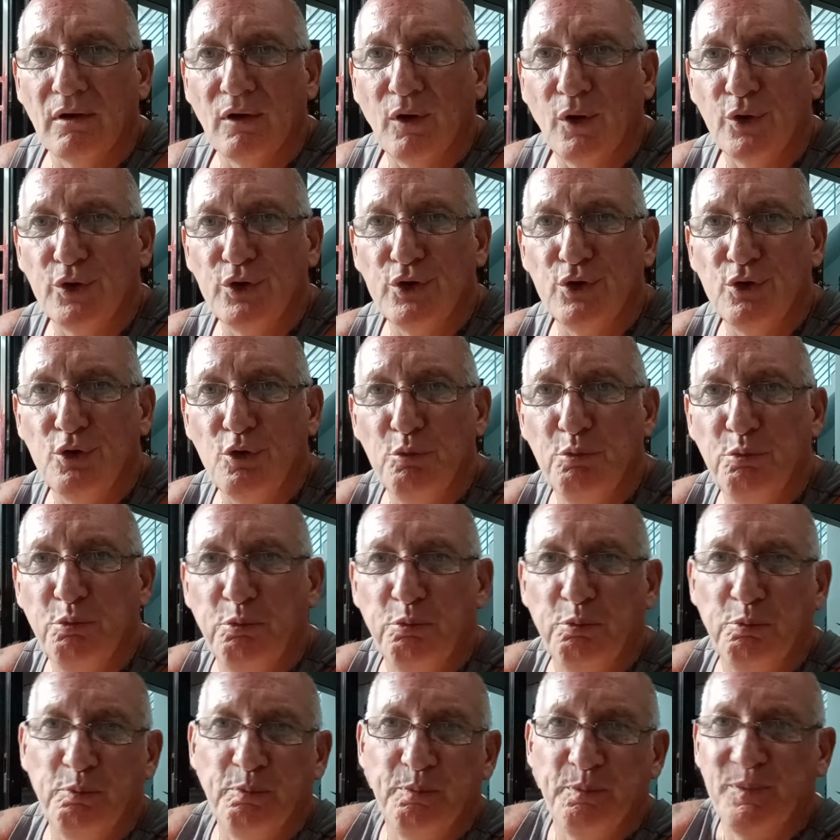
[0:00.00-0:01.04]
in
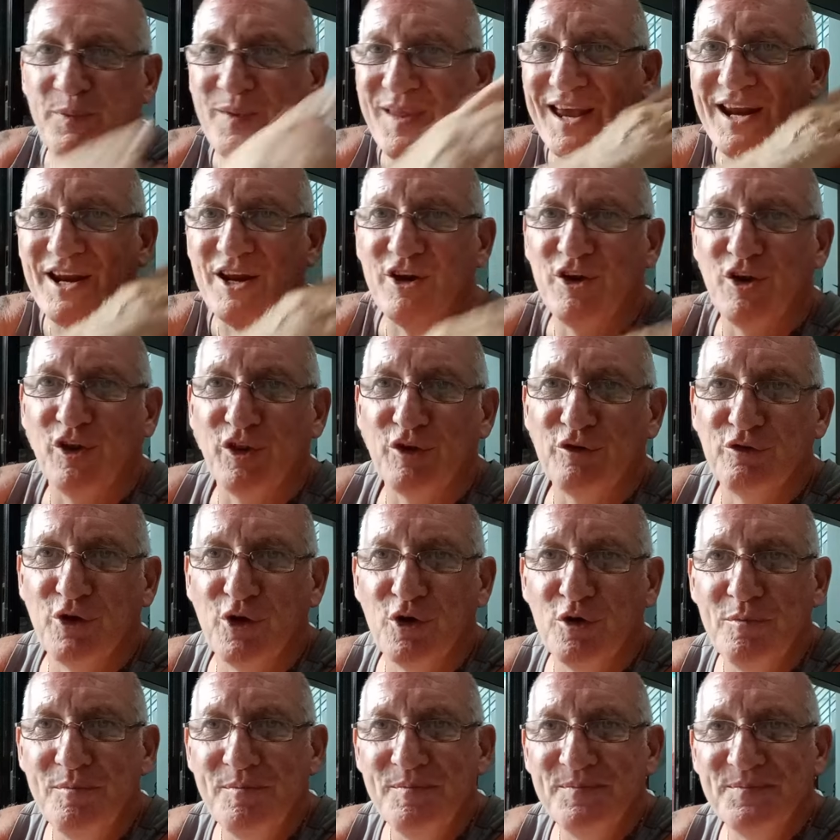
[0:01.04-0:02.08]
another
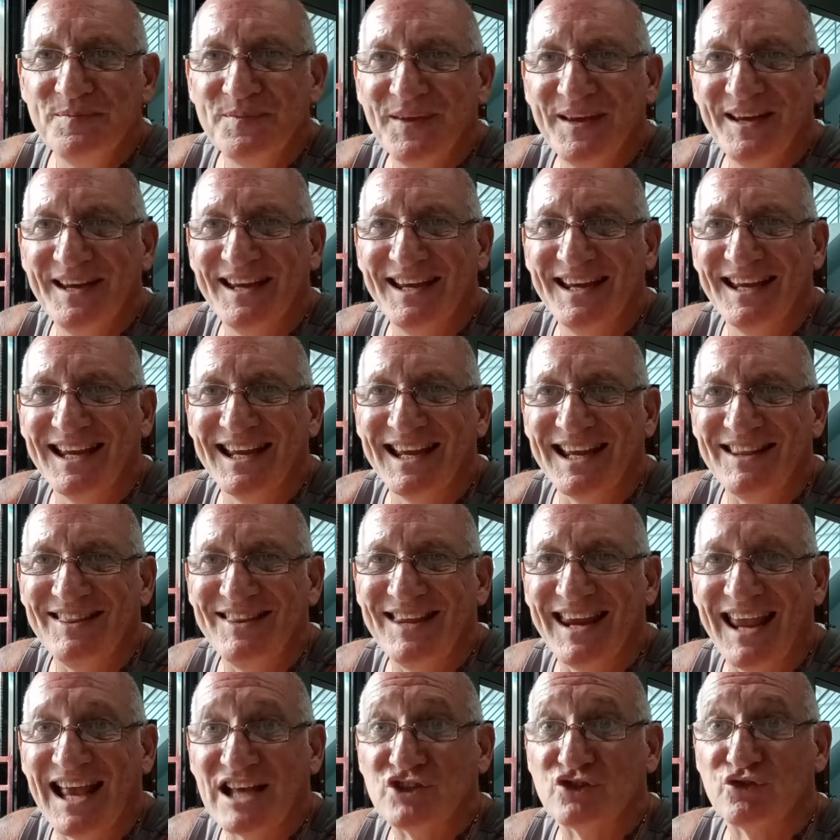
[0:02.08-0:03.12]
room, in
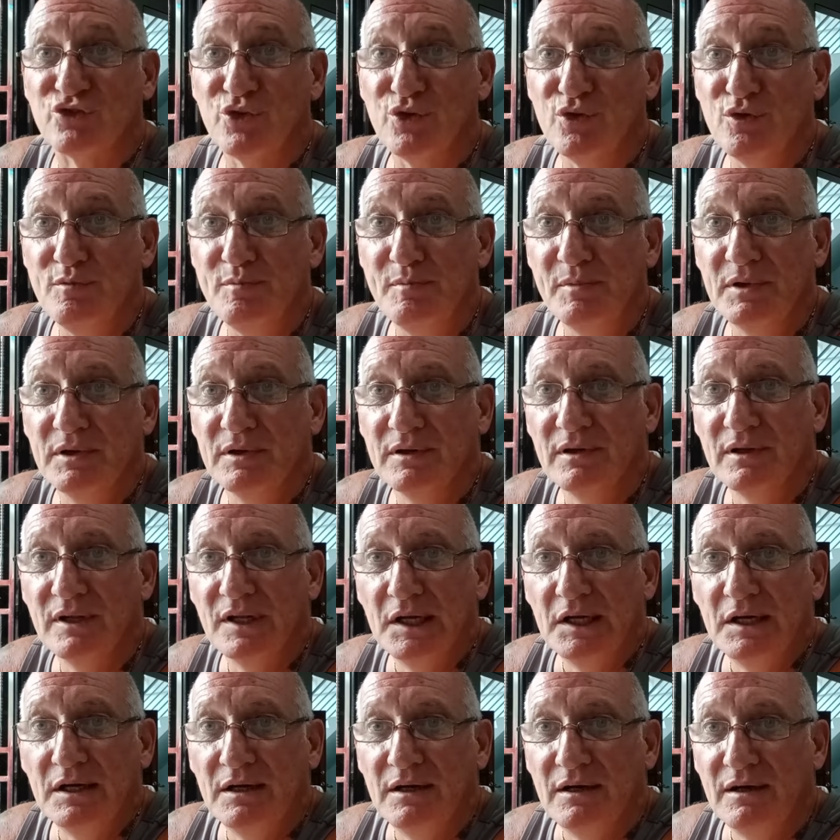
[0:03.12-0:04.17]
the guest room?
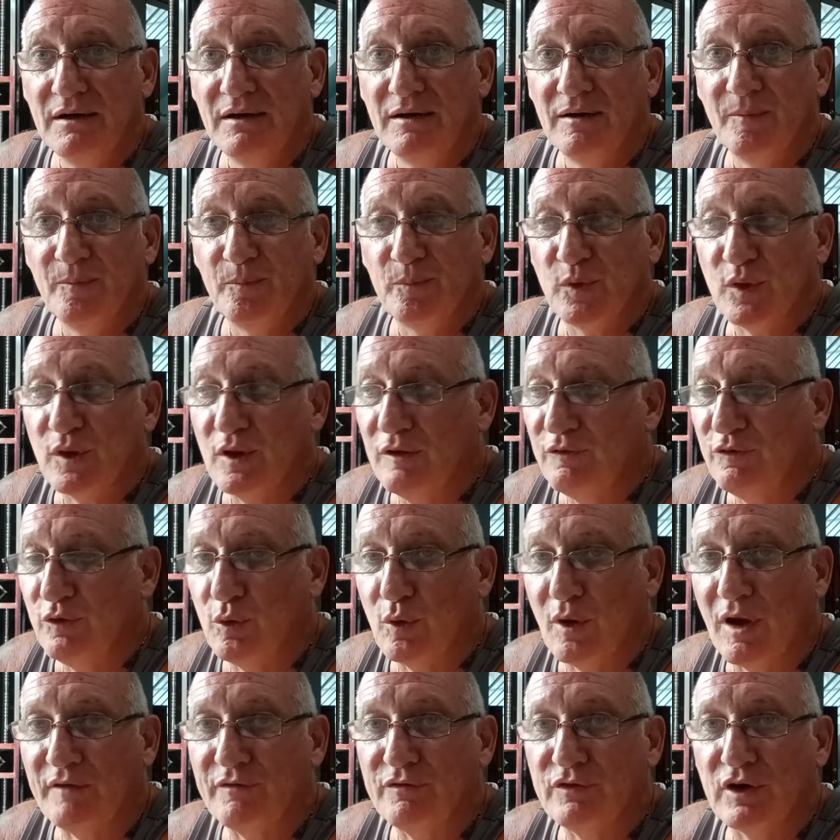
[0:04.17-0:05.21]
If
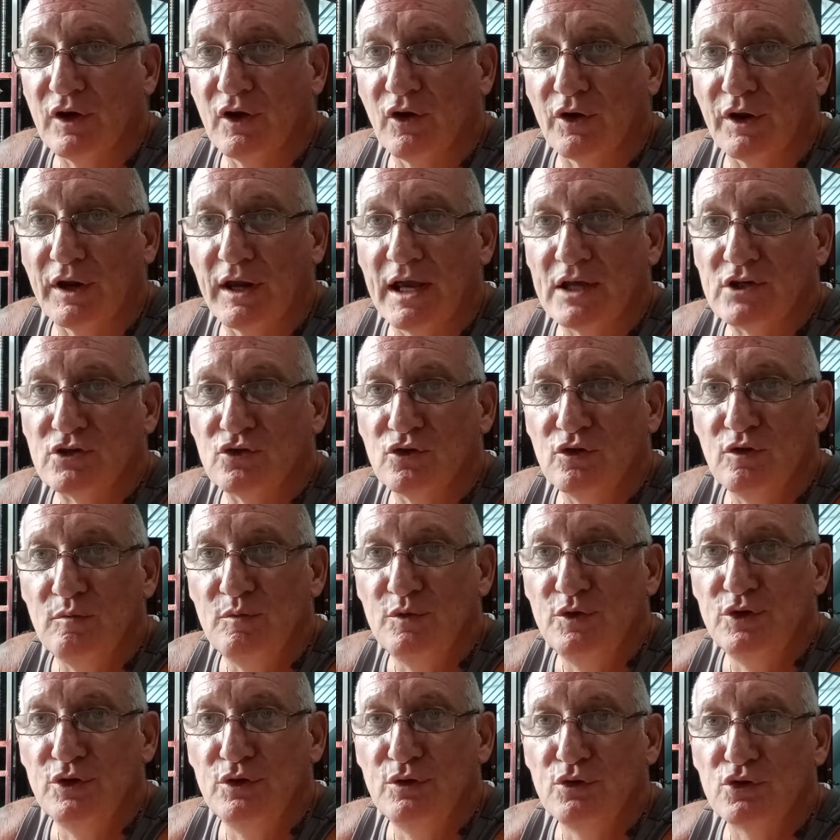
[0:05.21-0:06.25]
you haven't got a guest room,
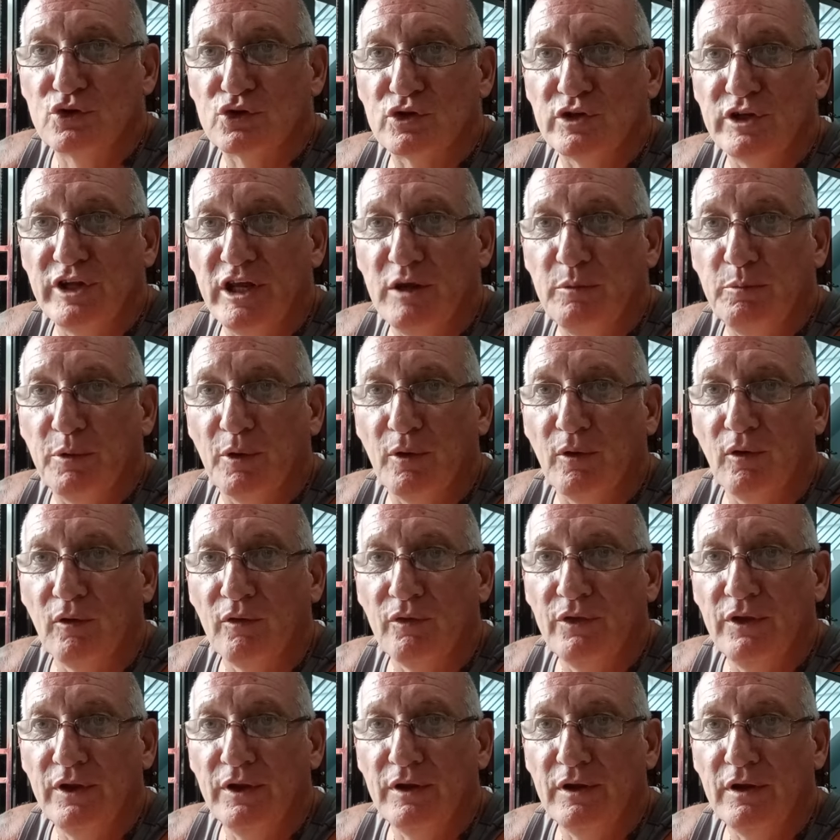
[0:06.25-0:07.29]
do you sleep
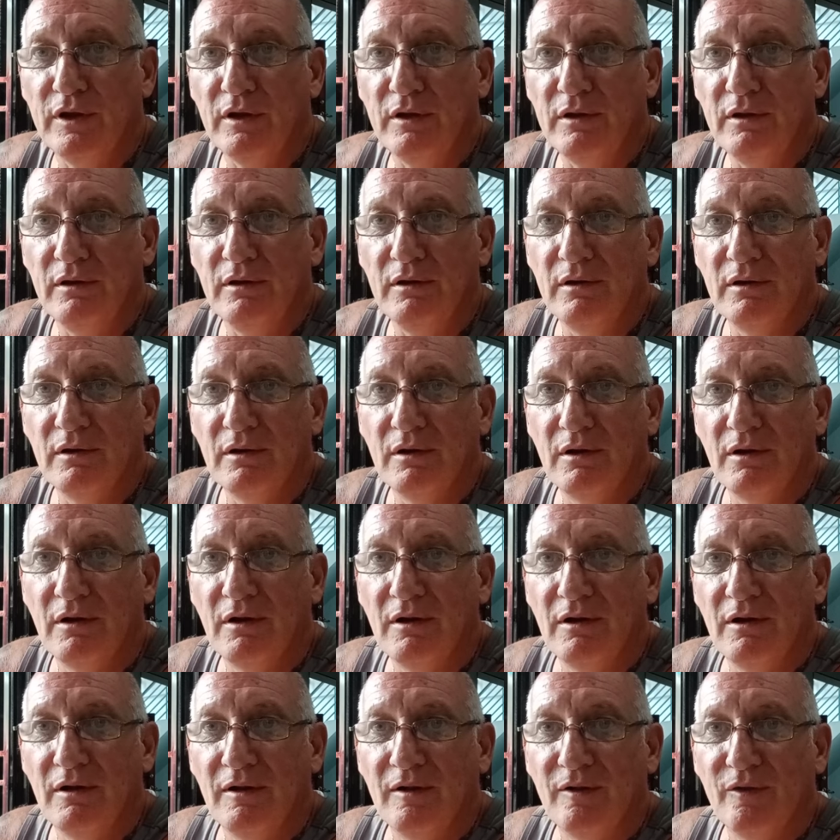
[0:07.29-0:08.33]
on the
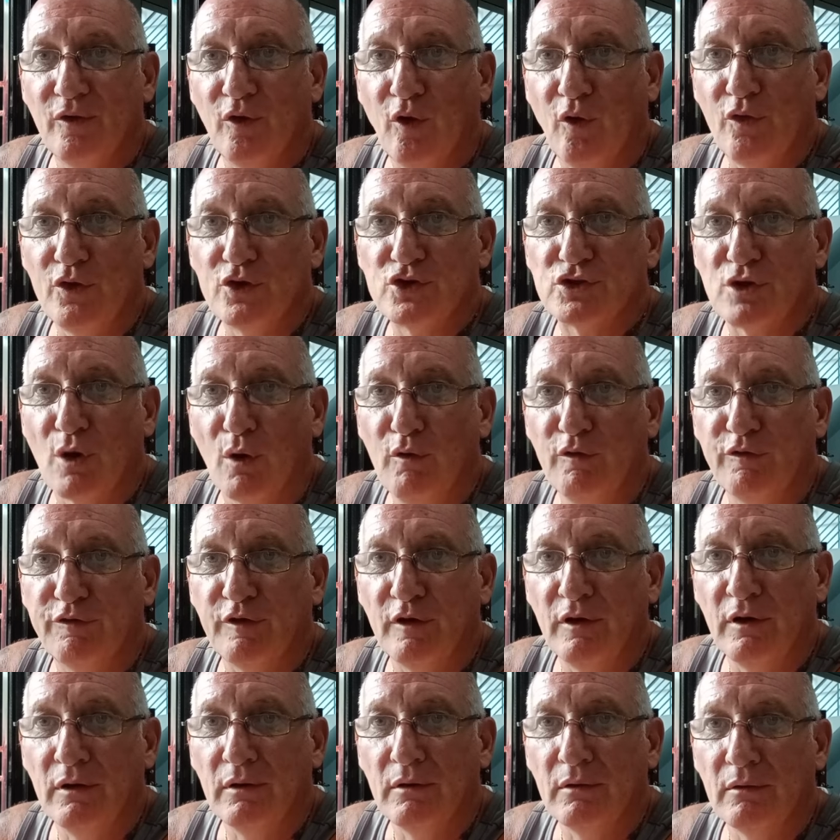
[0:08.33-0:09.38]

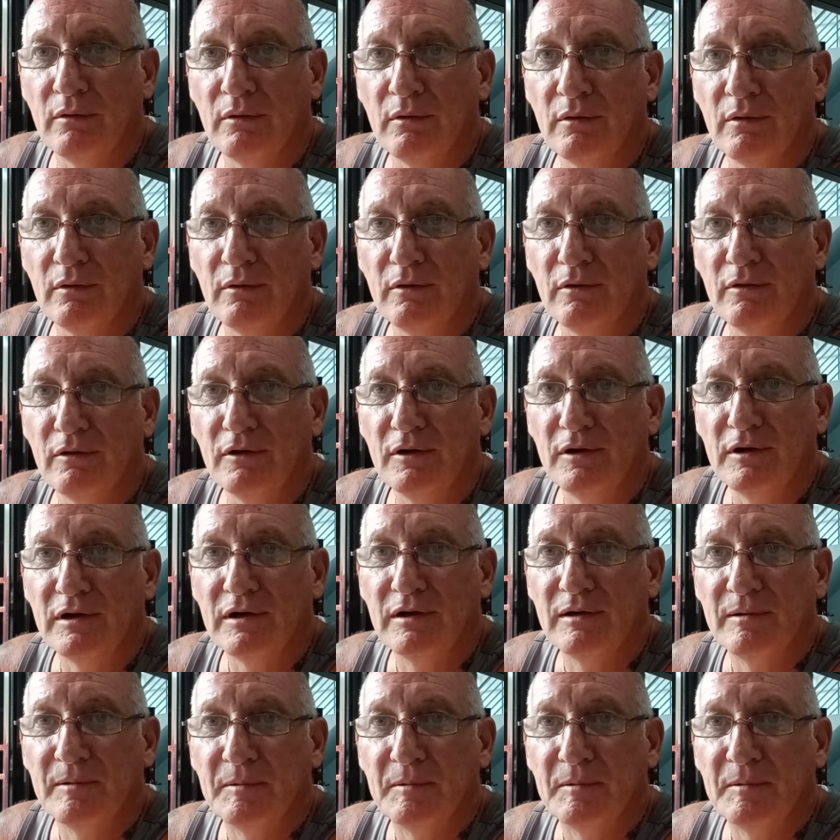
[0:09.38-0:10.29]
sofa? Or,